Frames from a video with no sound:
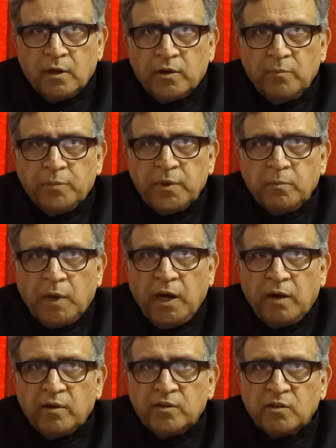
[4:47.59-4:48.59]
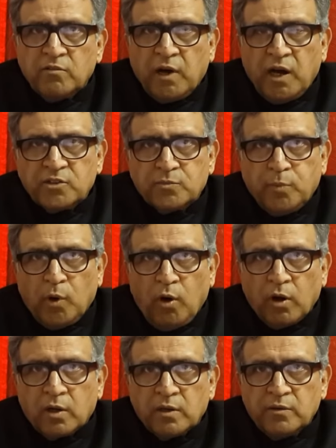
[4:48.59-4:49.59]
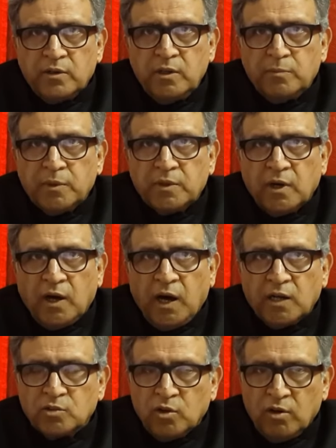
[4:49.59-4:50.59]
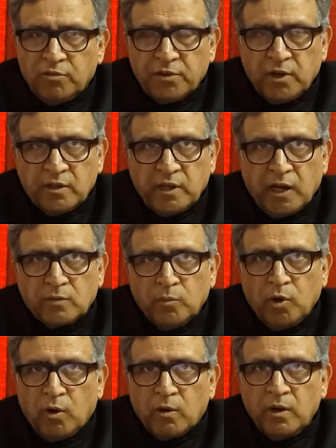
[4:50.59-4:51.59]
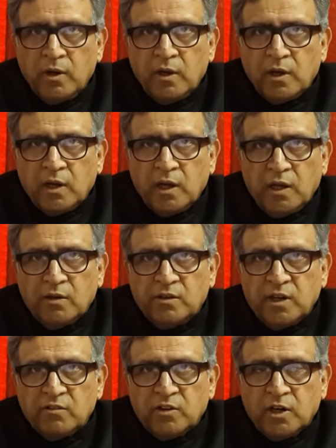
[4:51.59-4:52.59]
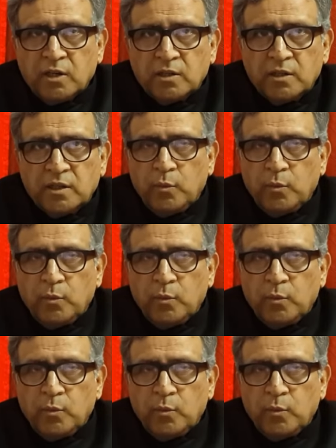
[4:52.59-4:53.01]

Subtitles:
Grimpen Mire is a vast bog deep in the heart of Dartmoor in Devon,